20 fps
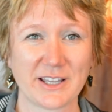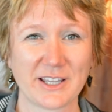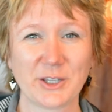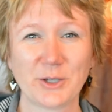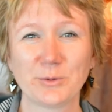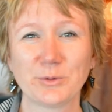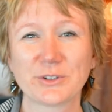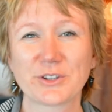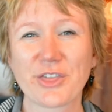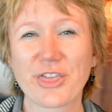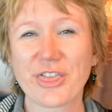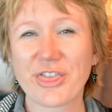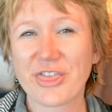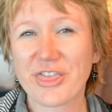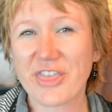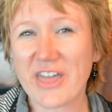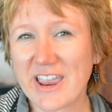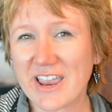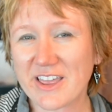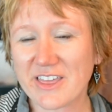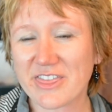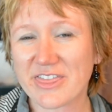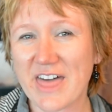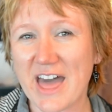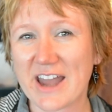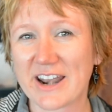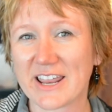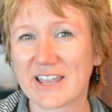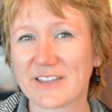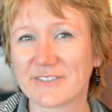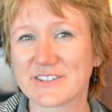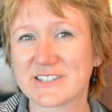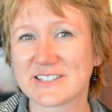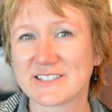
you would think that if